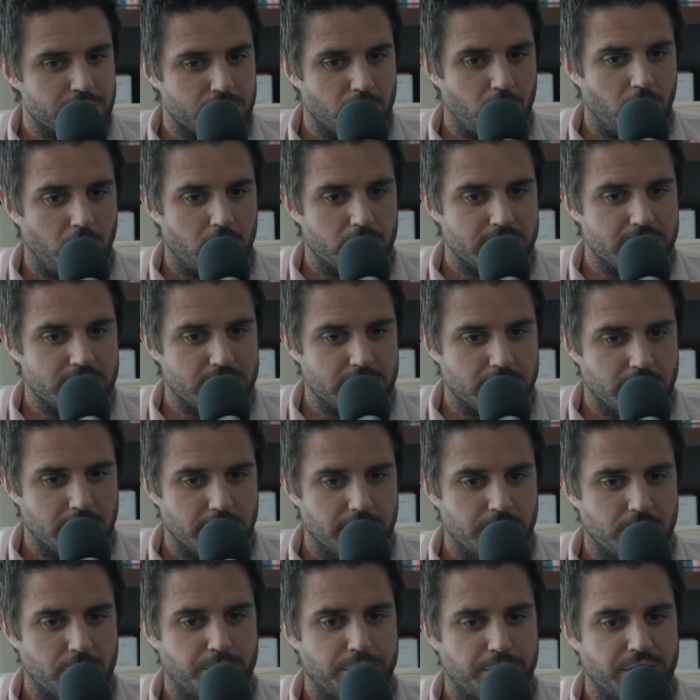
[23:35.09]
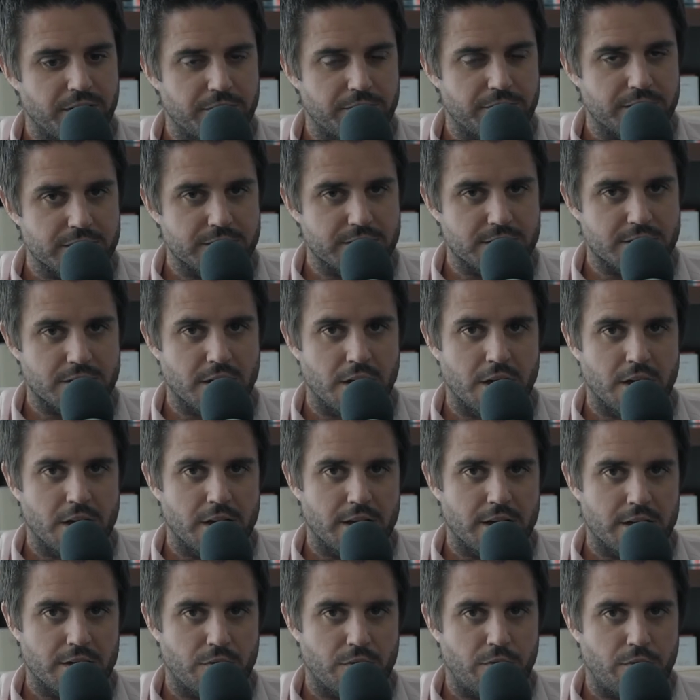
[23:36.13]
So all these little pivots,
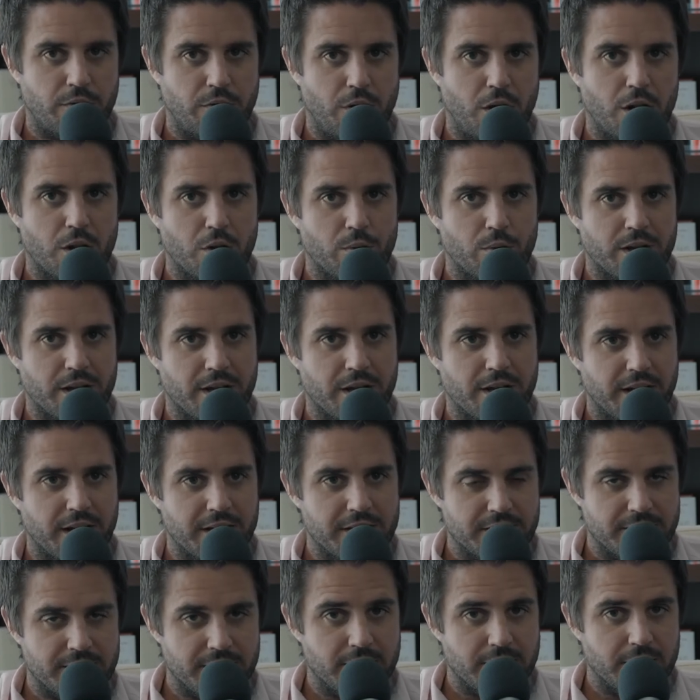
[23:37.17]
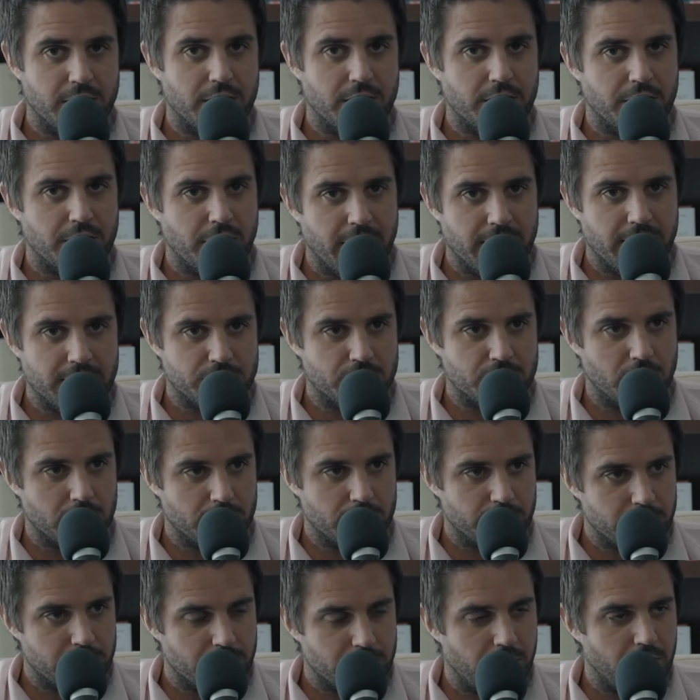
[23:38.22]
it's following an idea, the
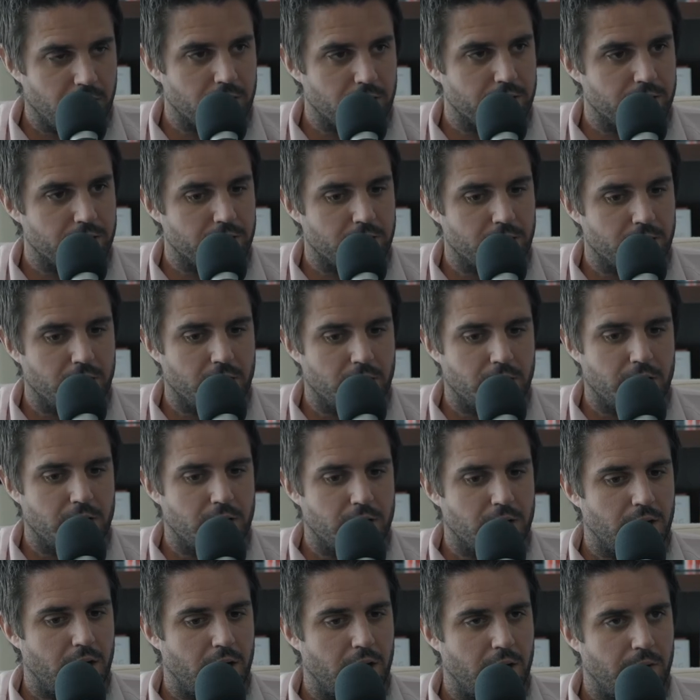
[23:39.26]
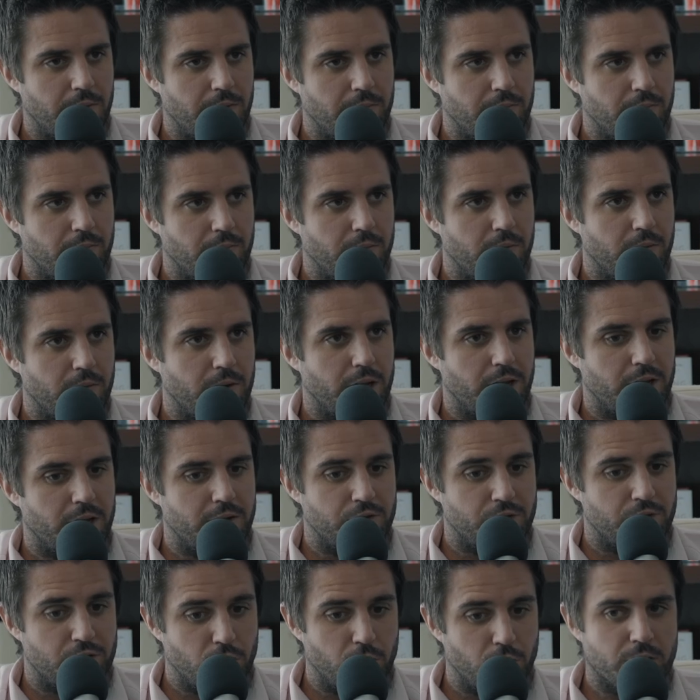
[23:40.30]
hedgehog mentality, um,
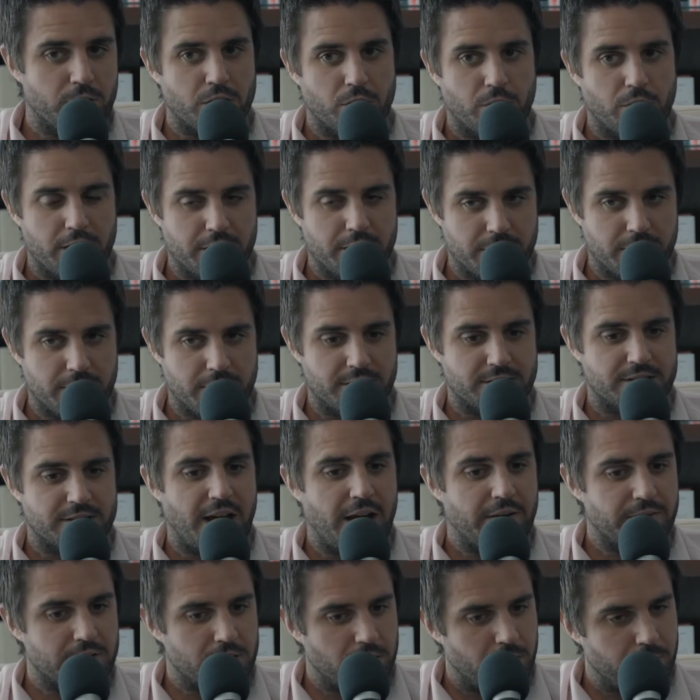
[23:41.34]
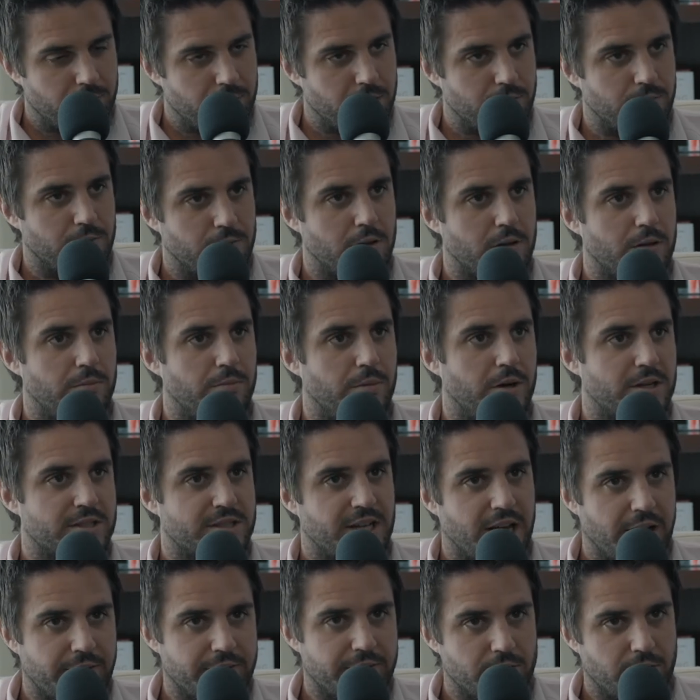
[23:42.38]
and doing the right things, having the right people on the
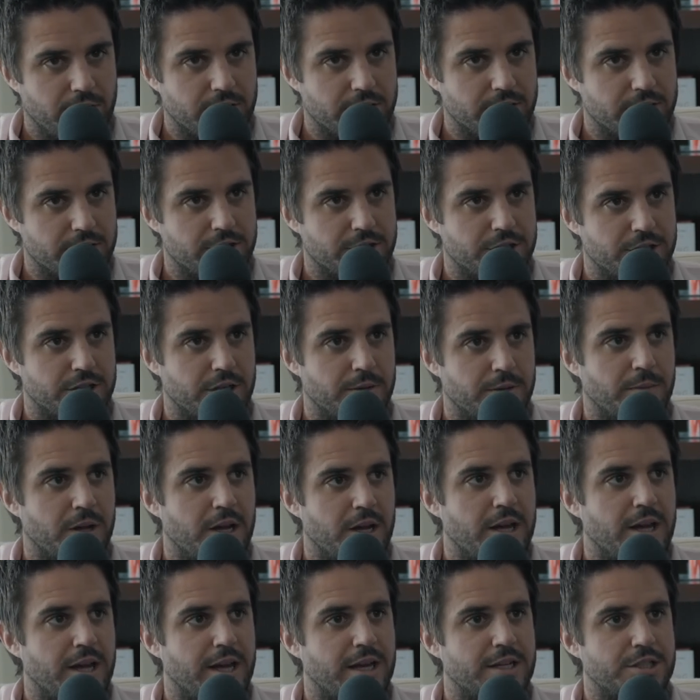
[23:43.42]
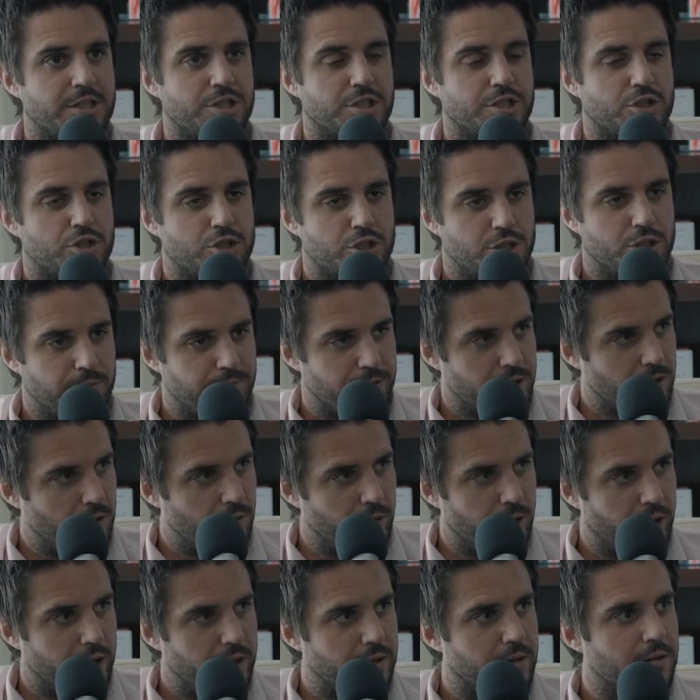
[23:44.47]
bus, having the right leadership, and just chipping
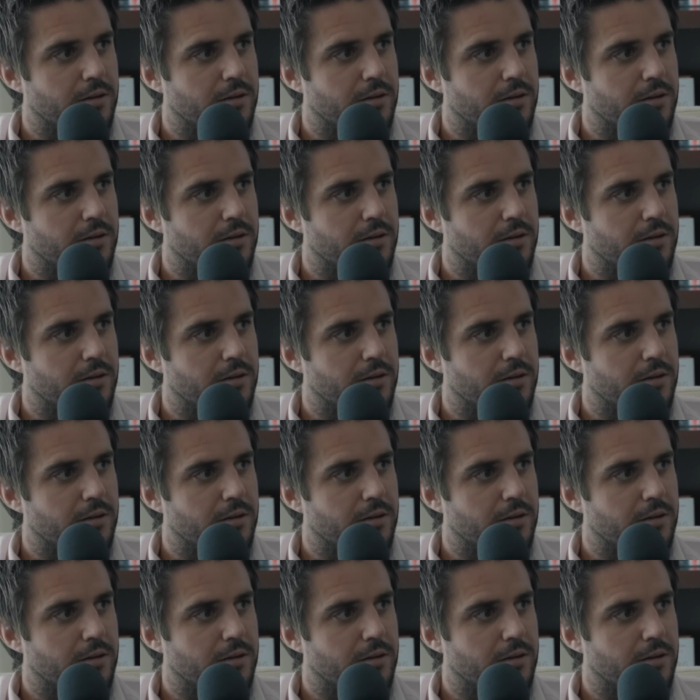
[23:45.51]
away,